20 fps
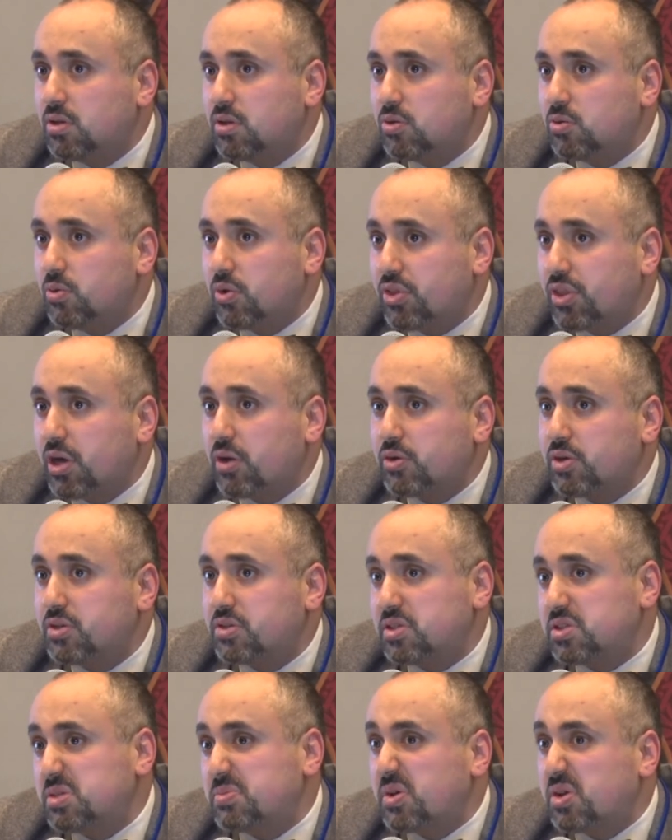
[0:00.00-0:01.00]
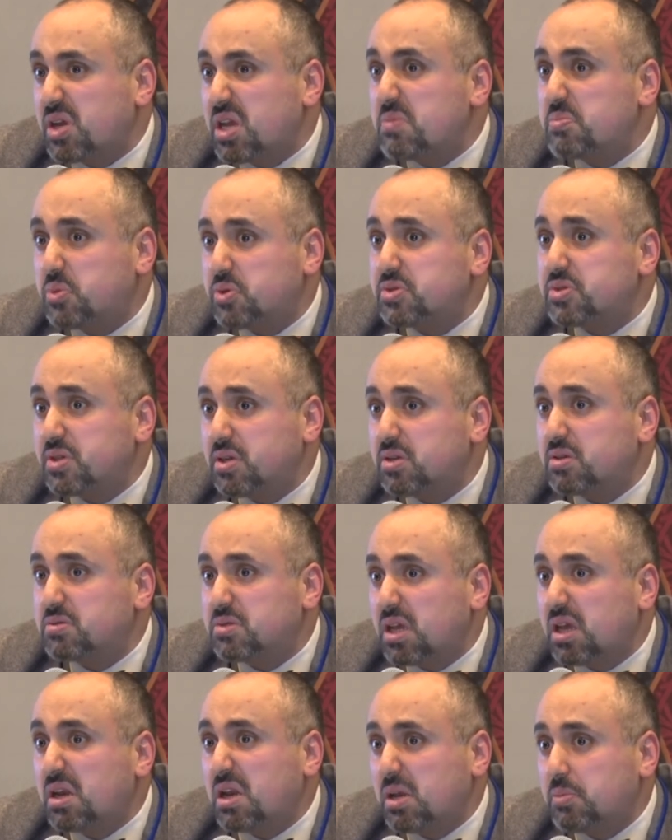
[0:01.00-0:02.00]
Without it, it's about 8%,
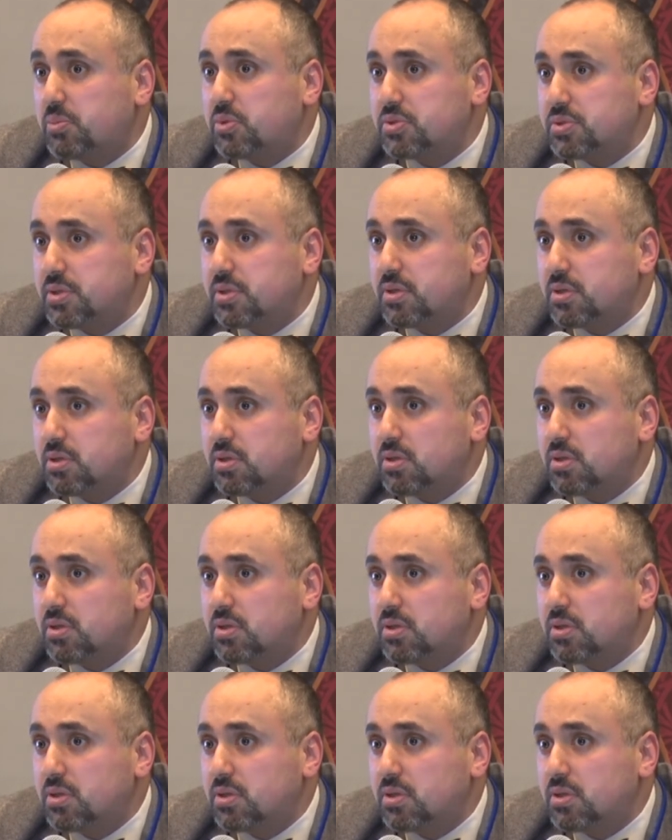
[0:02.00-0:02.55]
10, 9%.